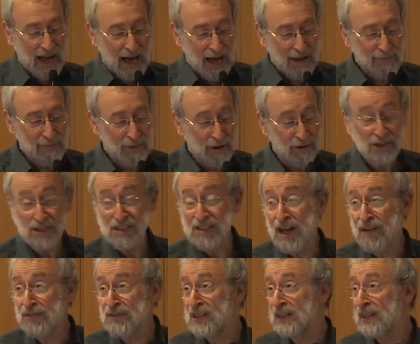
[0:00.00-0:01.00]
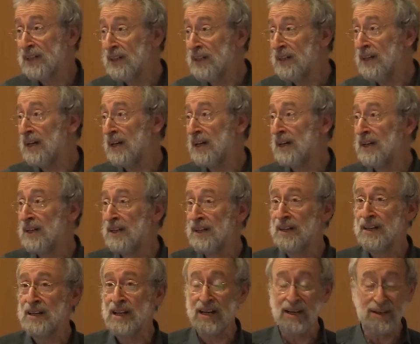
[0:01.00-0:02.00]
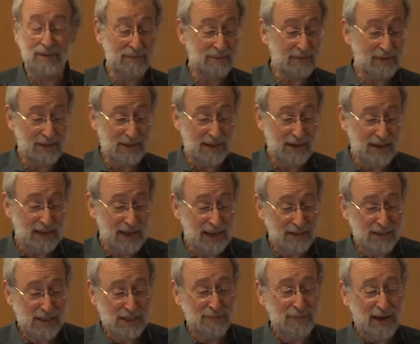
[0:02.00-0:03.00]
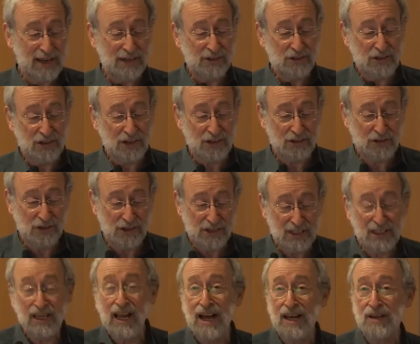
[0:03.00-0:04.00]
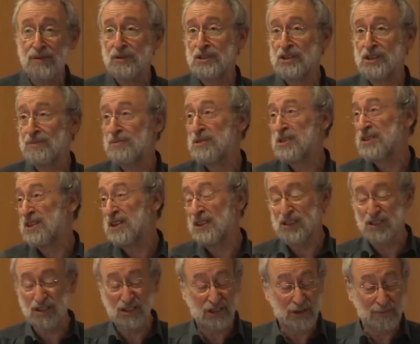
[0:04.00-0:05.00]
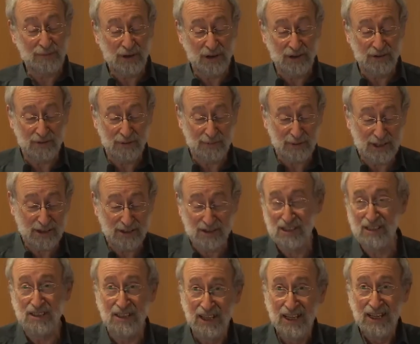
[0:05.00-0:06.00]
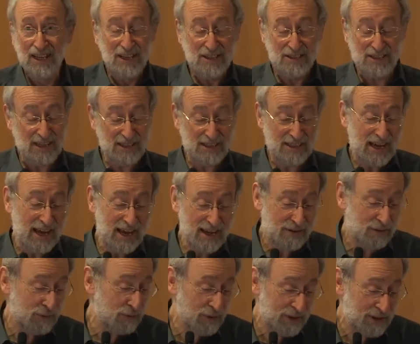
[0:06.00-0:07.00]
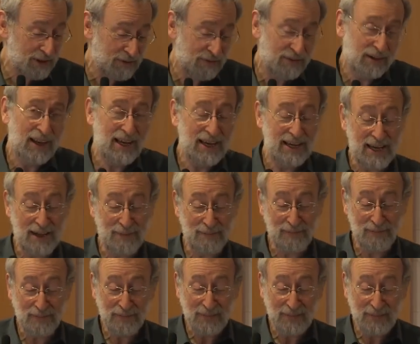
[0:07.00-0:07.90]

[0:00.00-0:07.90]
I'm Maurice Naftalin, and this is my introductory slide, which I'm just going to jump over because it says how wonderful I am.